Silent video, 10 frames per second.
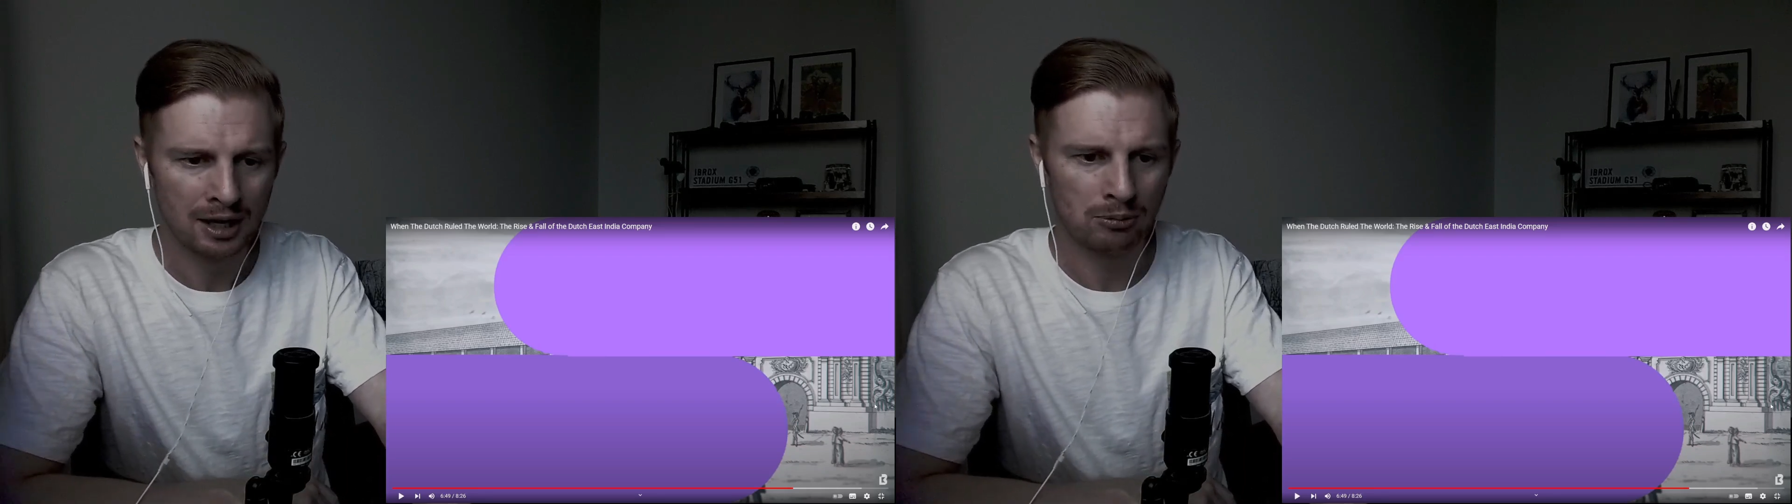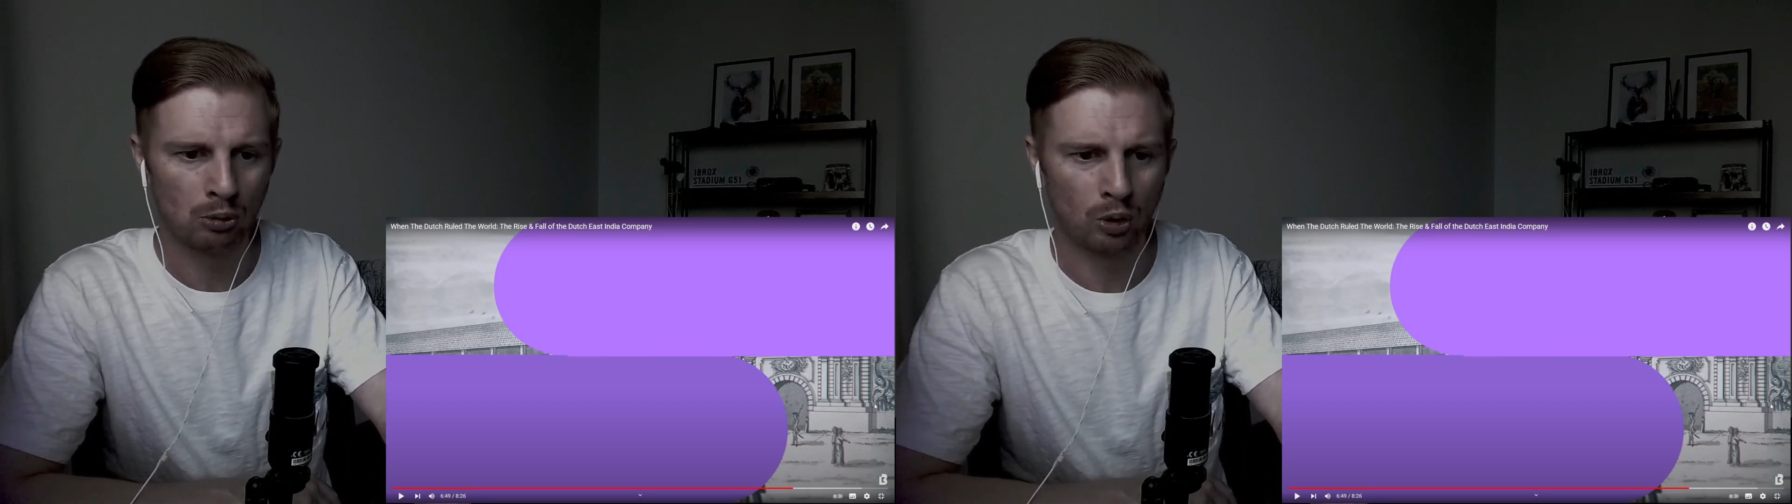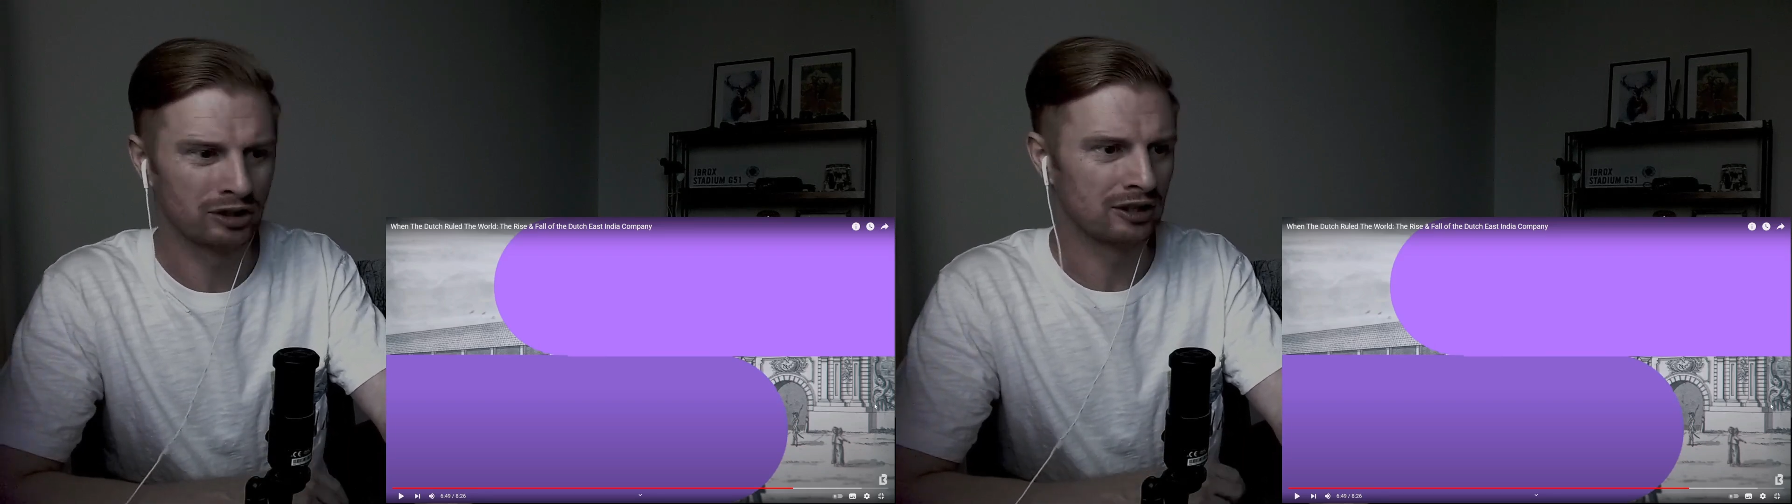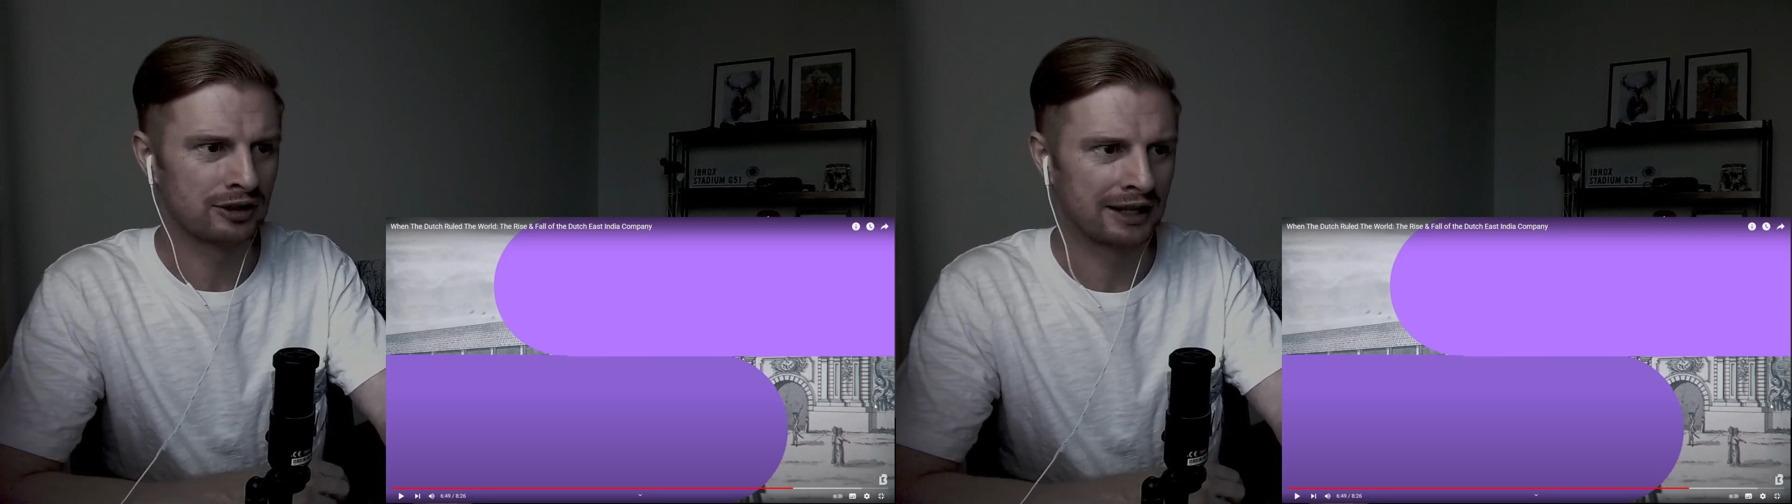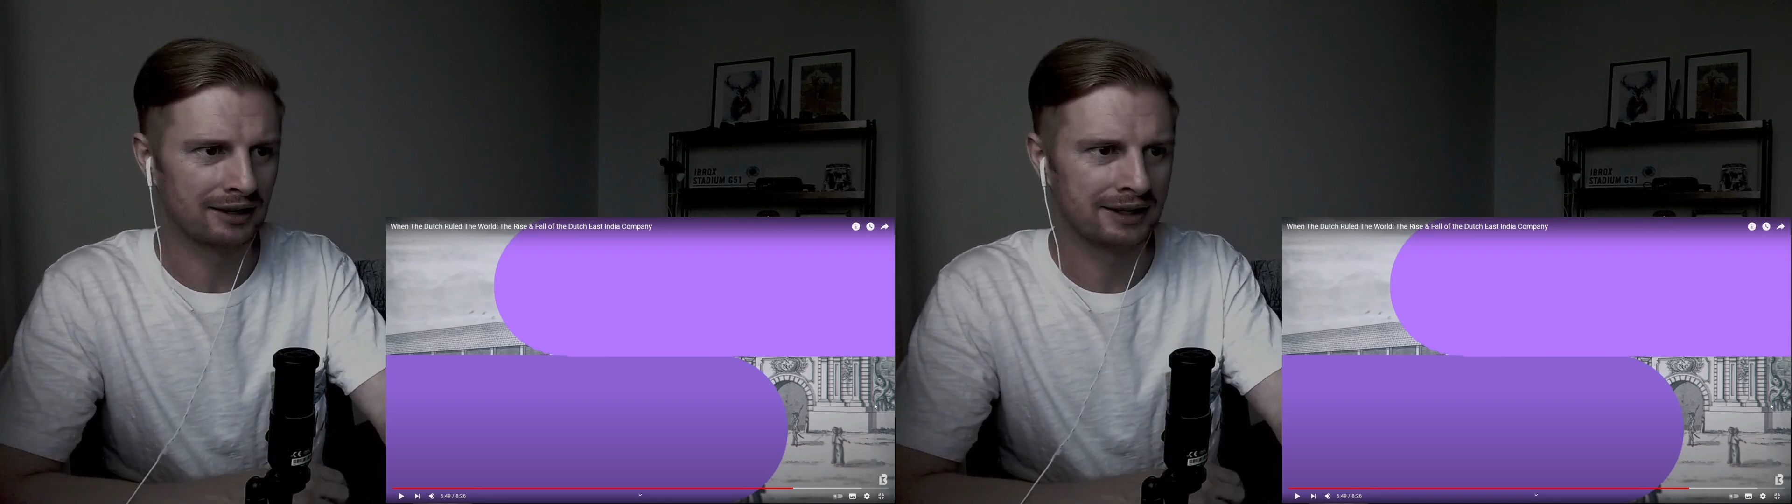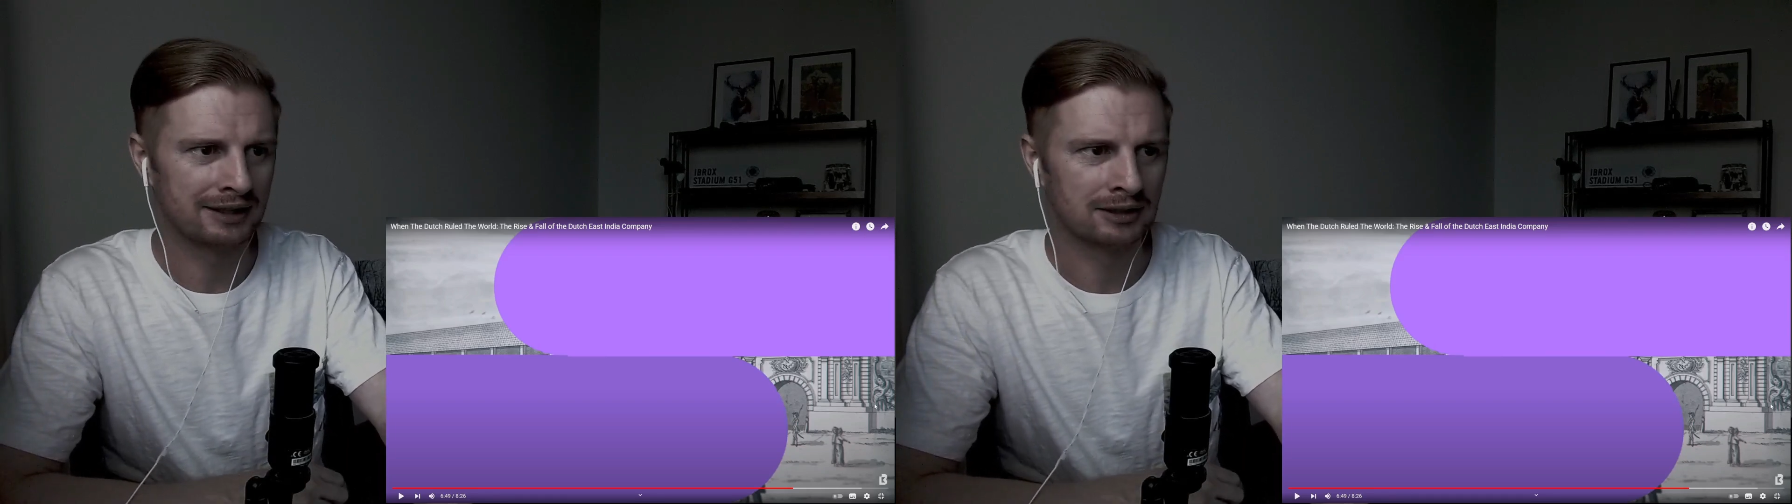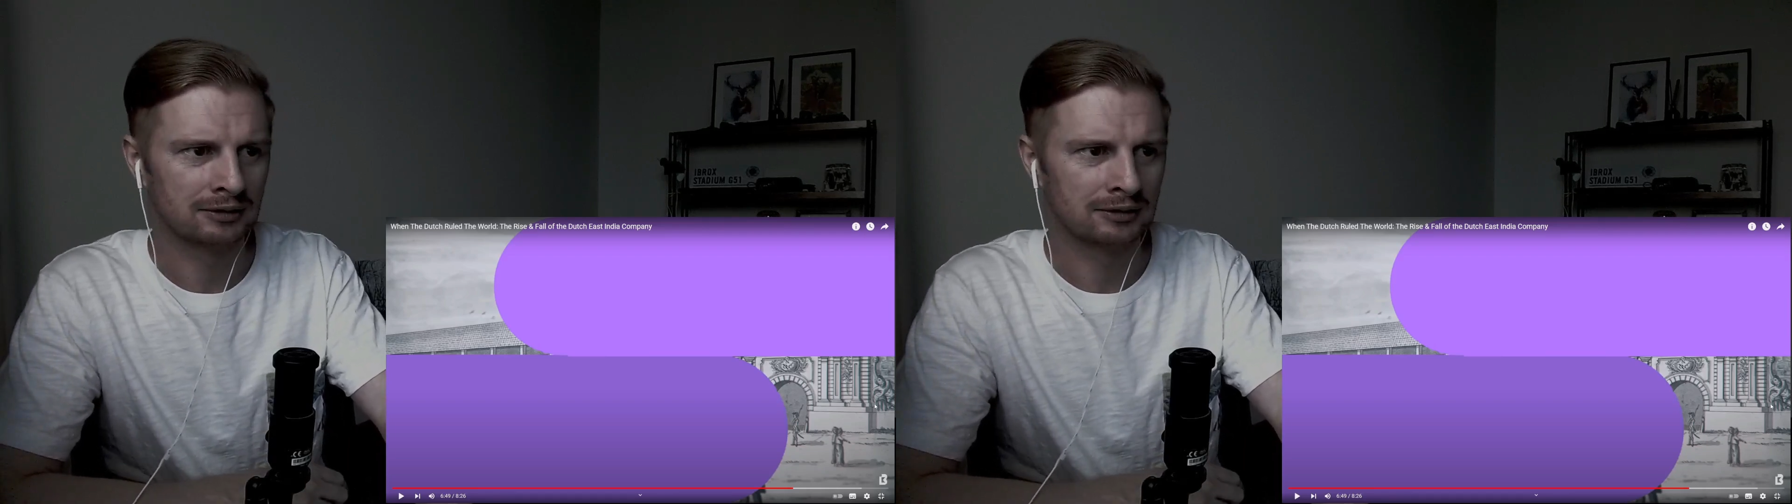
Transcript: But what do you think, like,